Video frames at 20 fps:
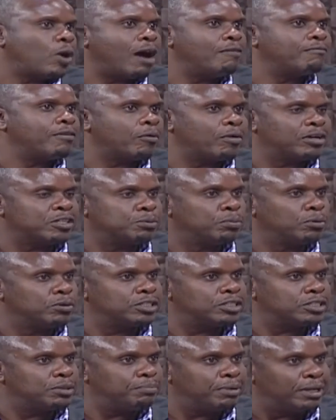have a
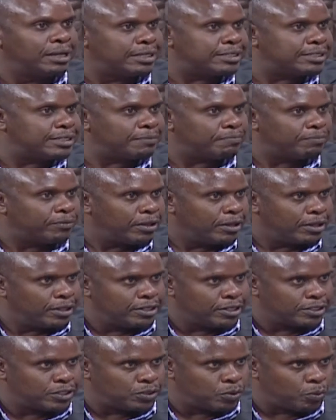responsibility,
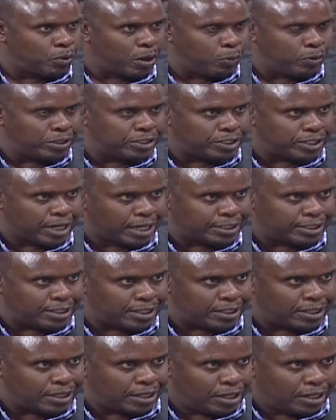just the way we started.